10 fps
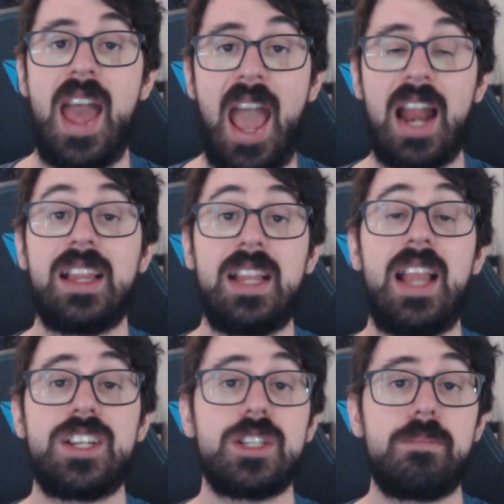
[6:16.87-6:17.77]
and I think
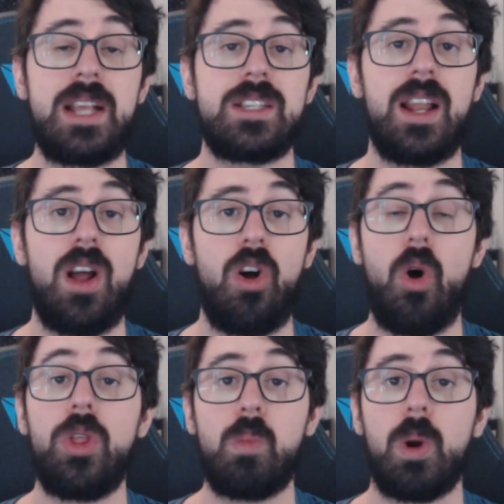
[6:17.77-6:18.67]
that just makes it
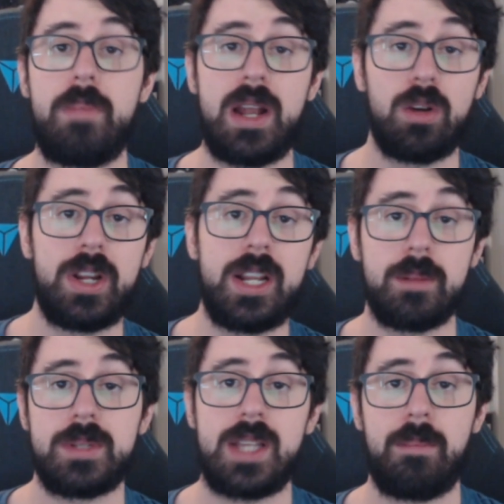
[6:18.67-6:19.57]
all the more better reading
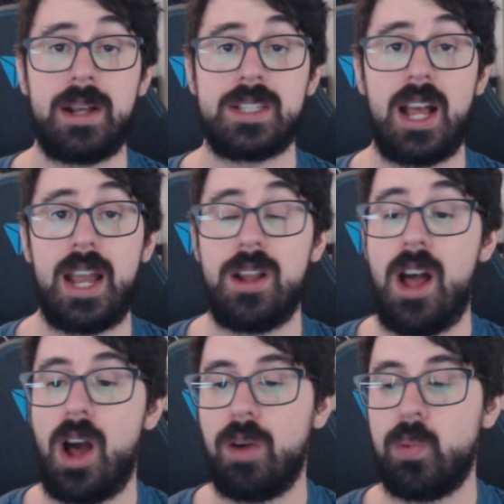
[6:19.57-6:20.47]
them side by side,
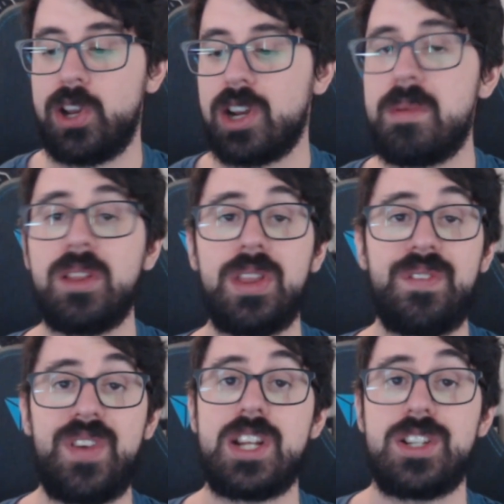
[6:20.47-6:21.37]
of where you're gonna be able to
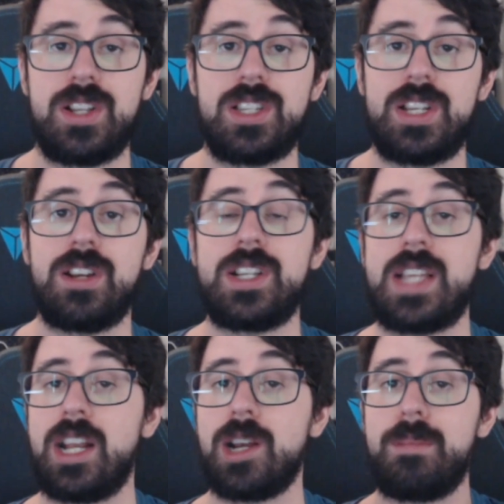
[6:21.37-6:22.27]
finish this series
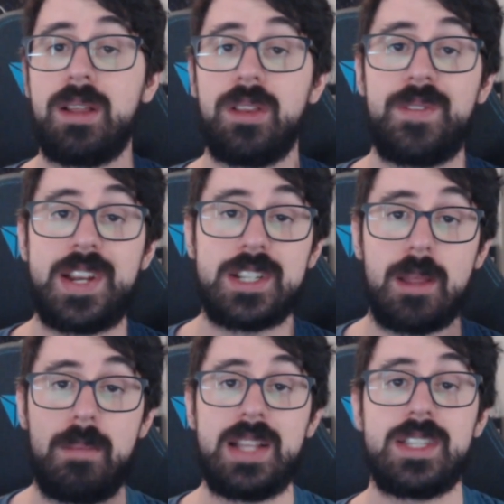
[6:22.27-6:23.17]
and you're gonna be able to finish the
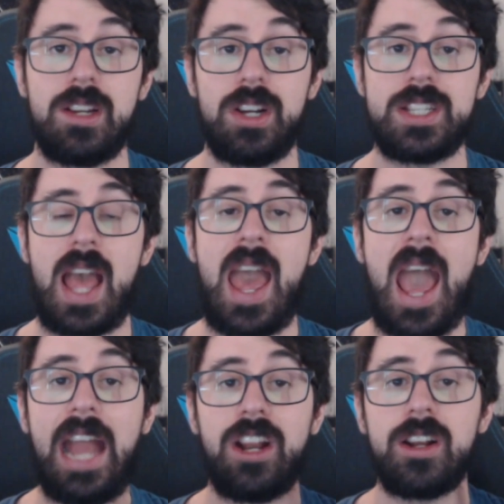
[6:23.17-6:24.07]
main series,
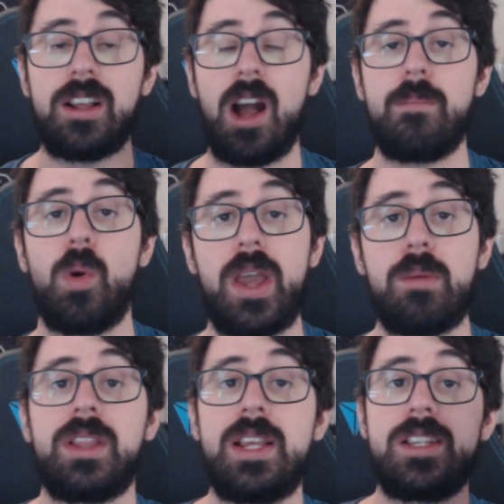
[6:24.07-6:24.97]
and you're gonna come away
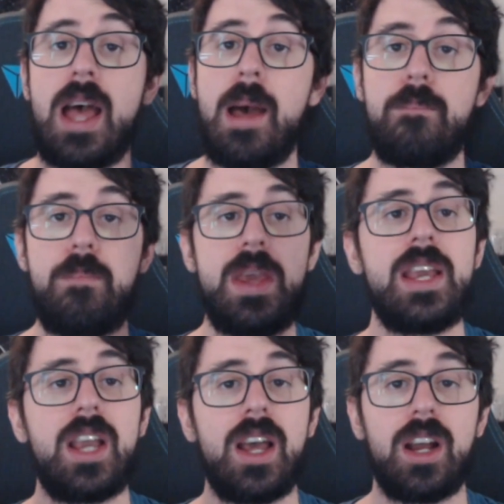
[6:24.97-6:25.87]
with these
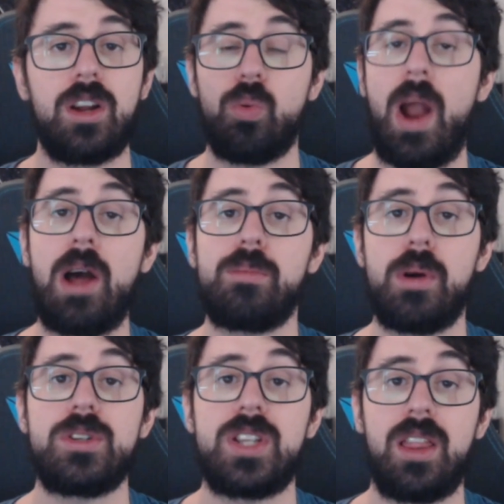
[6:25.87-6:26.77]
big ground
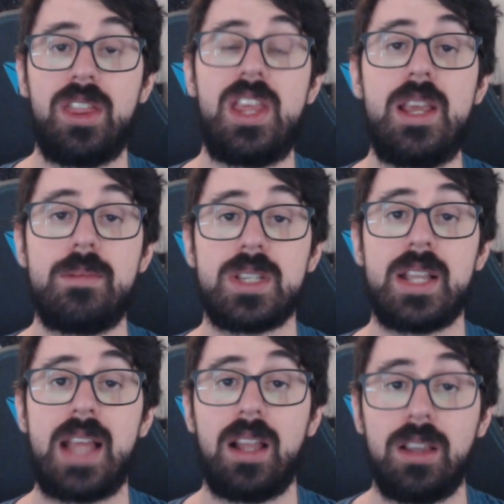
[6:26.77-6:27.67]
posted themes
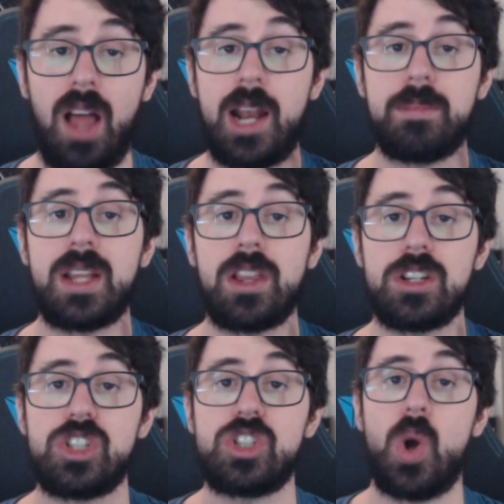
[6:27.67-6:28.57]
that line up together
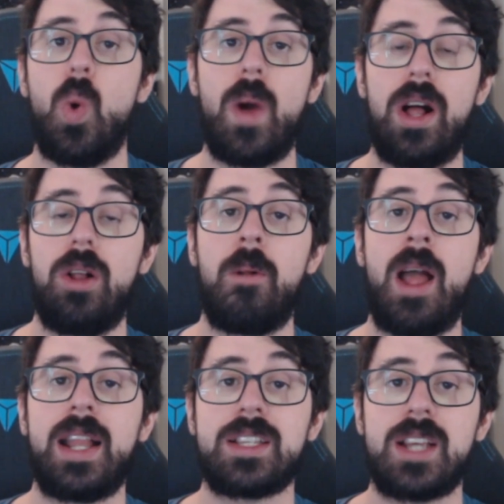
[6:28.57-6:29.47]
so well
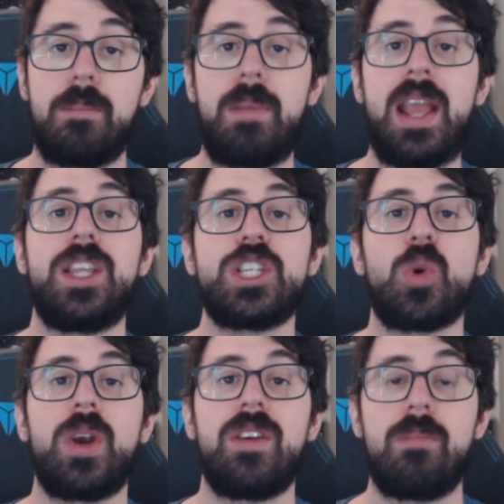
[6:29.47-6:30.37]
that's gonna paint the
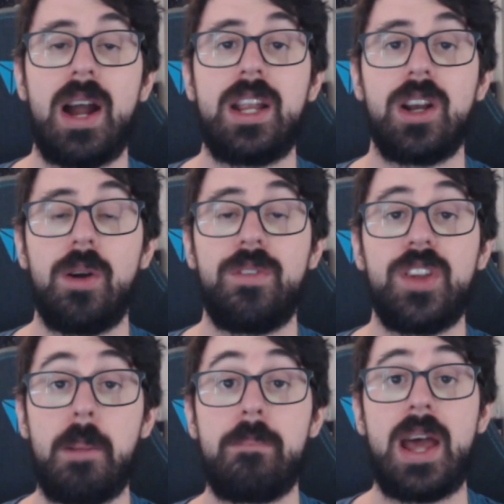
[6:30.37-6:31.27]
story of My Hero for
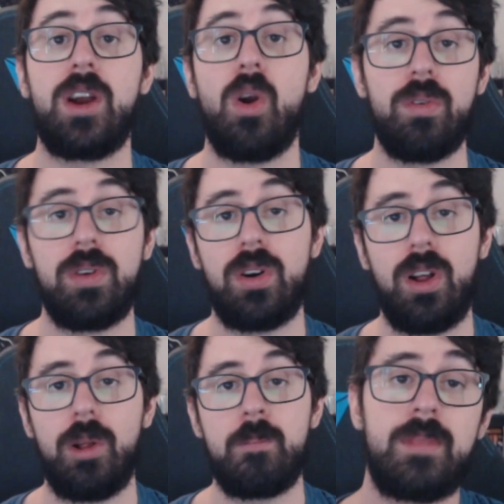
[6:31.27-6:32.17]
the better
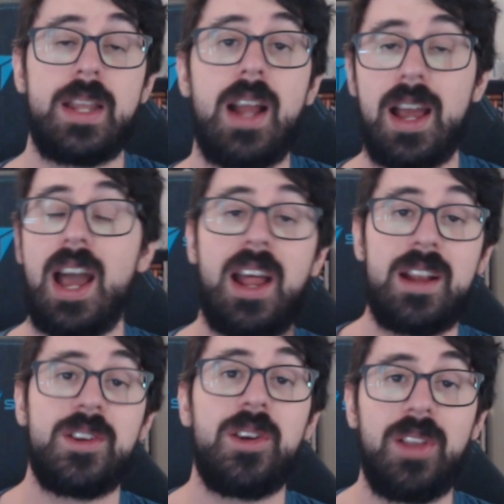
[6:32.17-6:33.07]
overall. And I
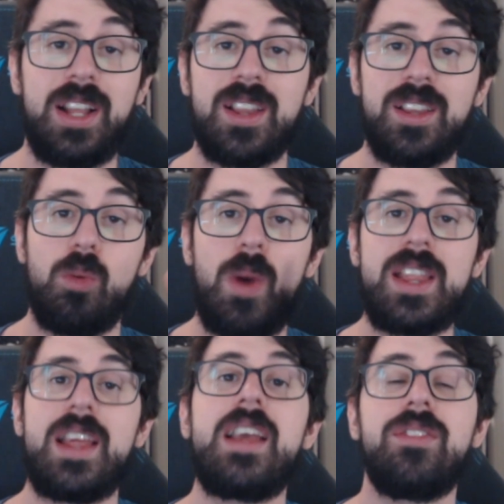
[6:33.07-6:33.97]
don't know, like the way
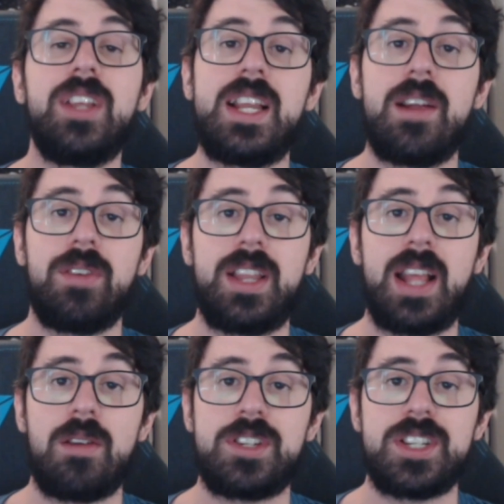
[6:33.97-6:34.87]
they've laid everything
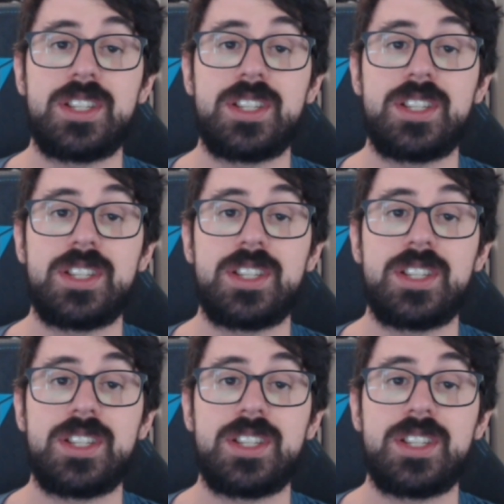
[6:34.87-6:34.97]
out,